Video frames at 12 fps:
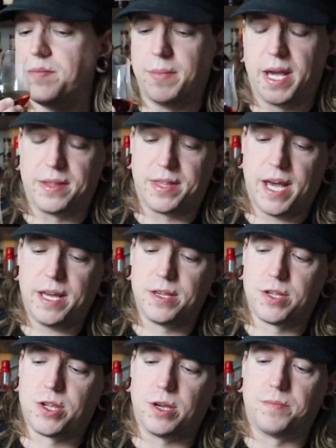Man, that
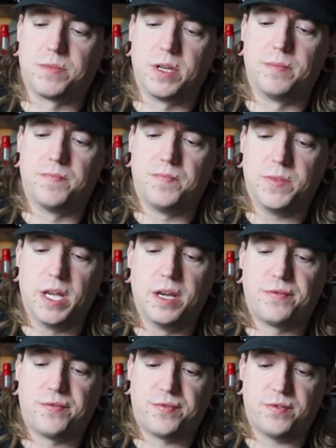is something,
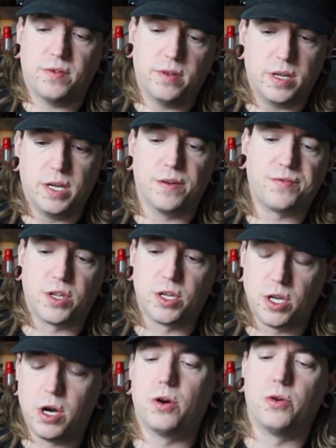if the
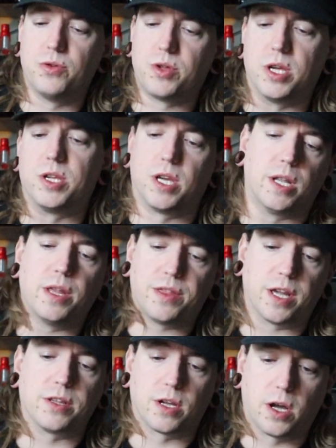nose is
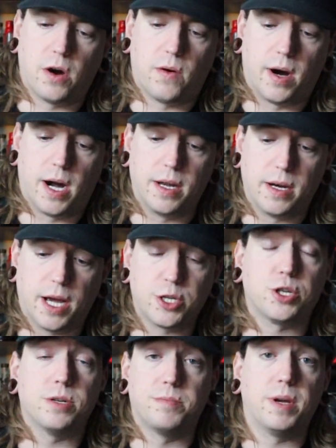anything to go on. I
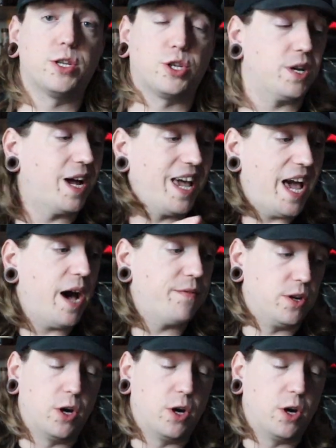should mention I haven't